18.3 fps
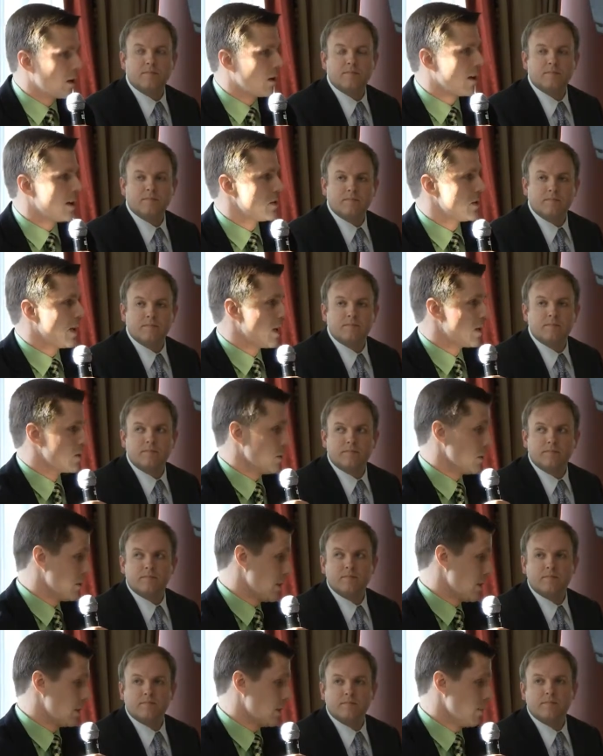Speaker 1: educational
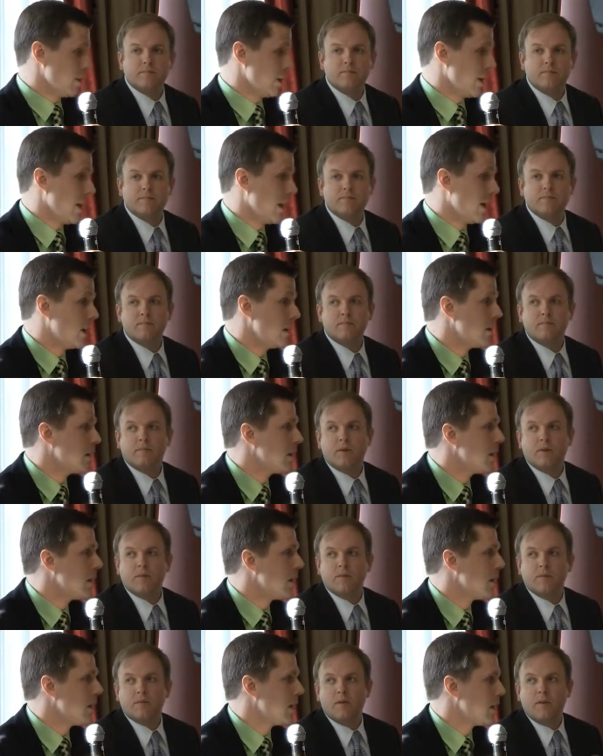system in line.
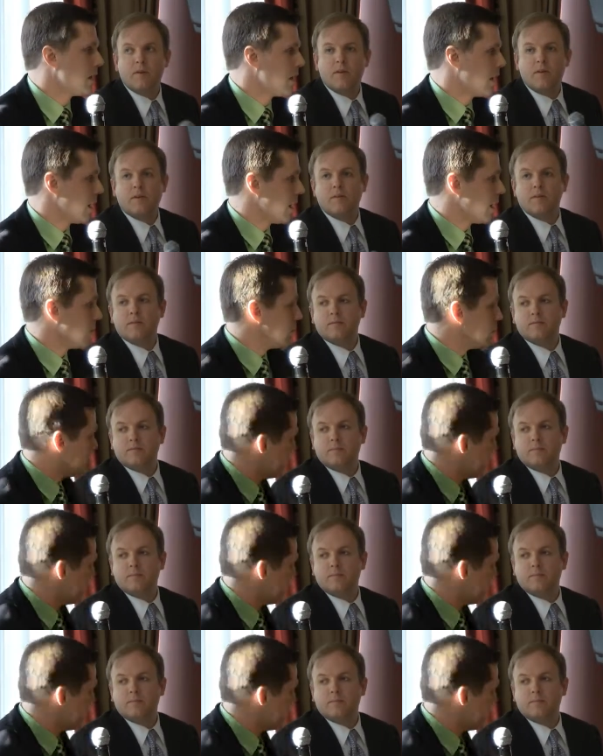I